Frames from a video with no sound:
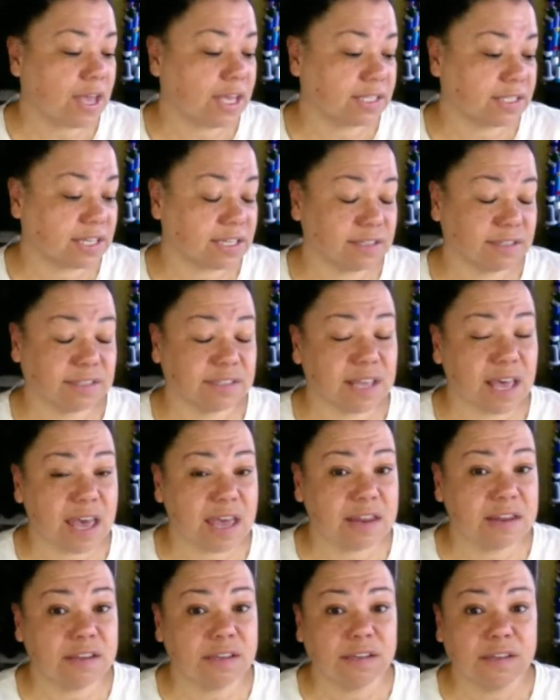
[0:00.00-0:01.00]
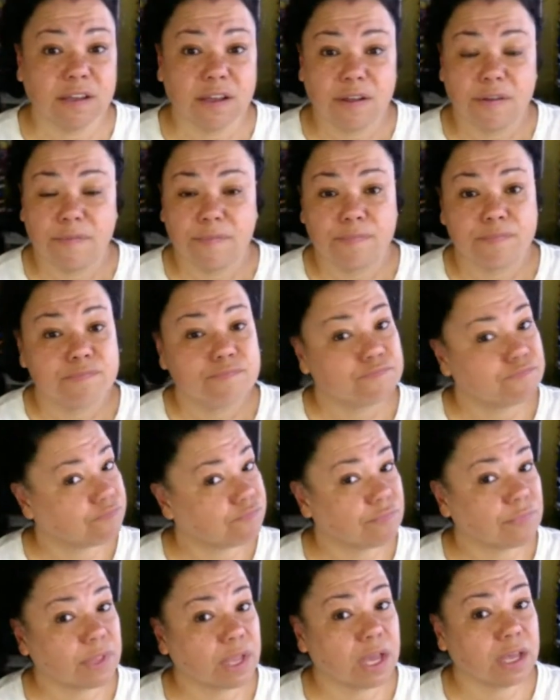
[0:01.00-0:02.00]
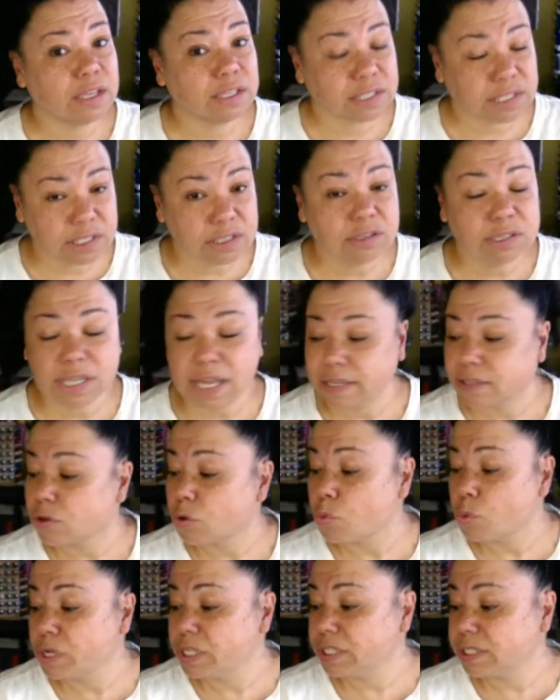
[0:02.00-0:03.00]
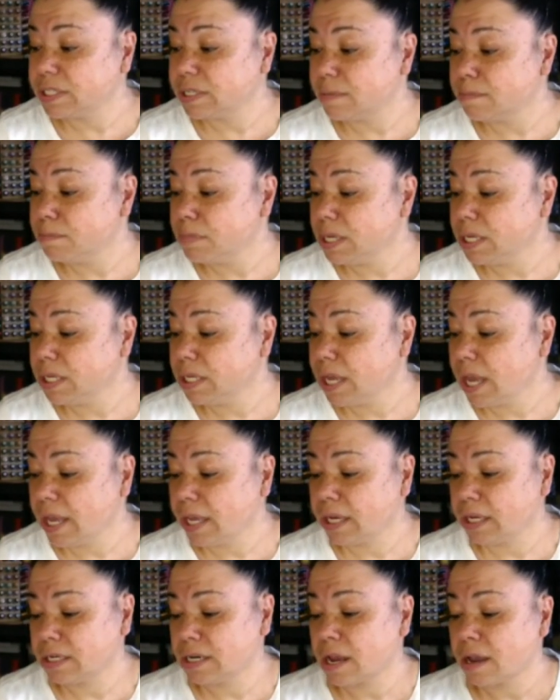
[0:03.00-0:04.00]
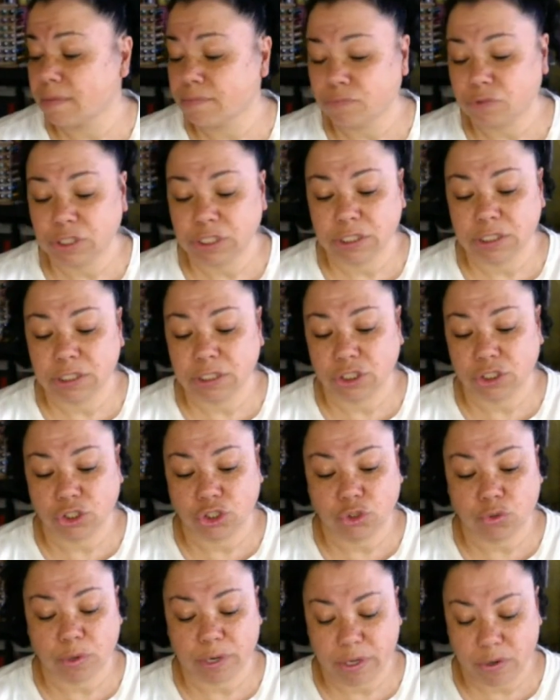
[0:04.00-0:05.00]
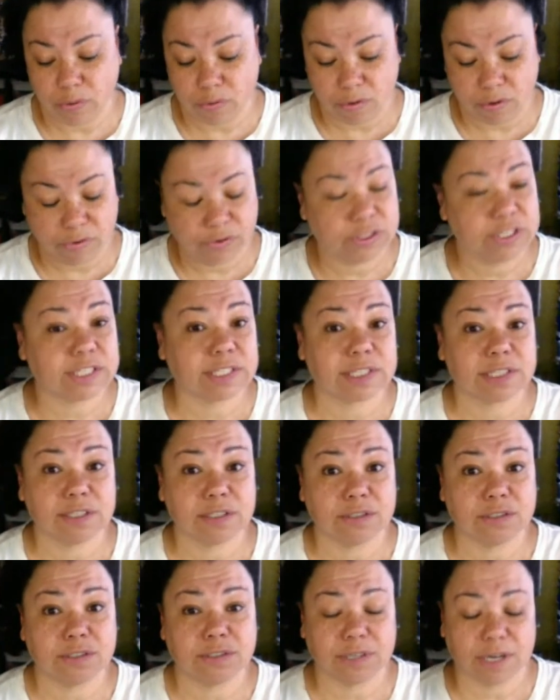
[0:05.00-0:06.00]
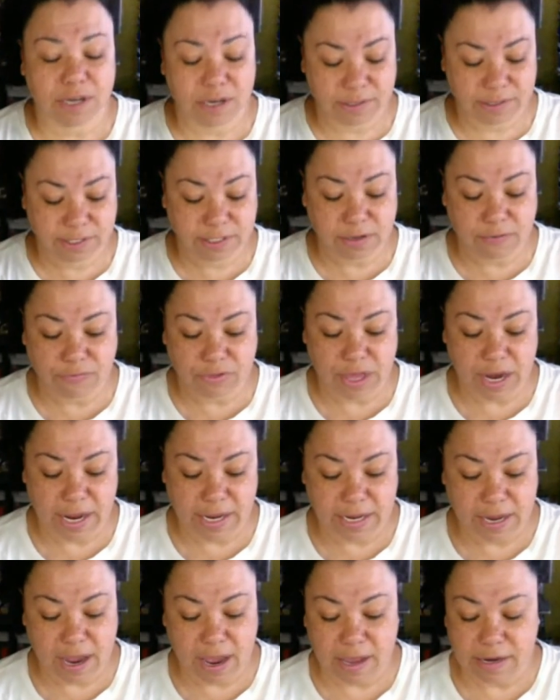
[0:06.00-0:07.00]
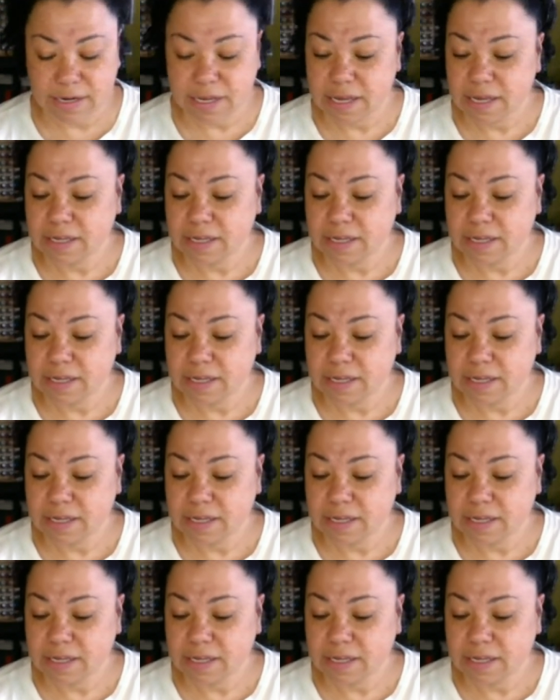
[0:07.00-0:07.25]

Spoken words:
As I said, it's looked like the win to me, and I'm really going to enjoy all this little stuff that I got.